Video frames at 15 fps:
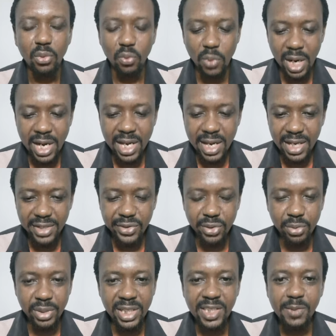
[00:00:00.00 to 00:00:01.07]
Why are
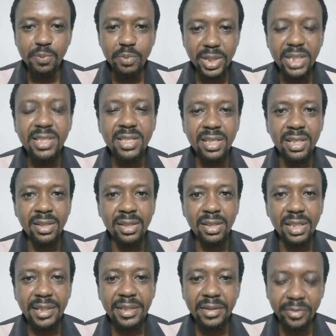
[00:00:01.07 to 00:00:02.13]
you
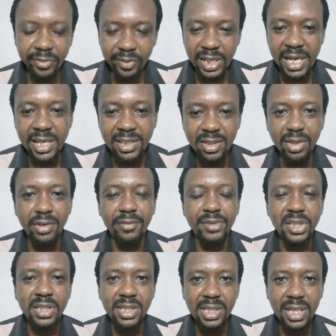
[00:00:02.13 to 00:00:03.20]
expecting the flight of
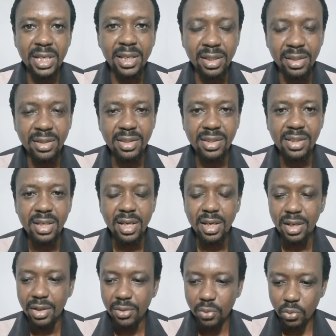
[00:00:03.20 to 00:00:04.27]
the saints
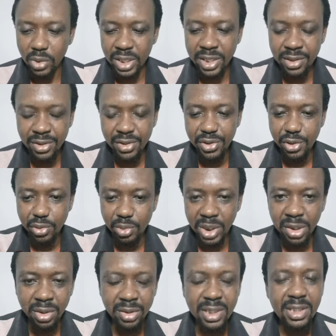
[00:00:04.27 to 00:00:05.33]
when you are
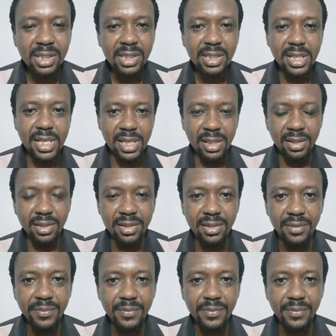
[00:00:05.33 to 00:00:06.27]
not a saint?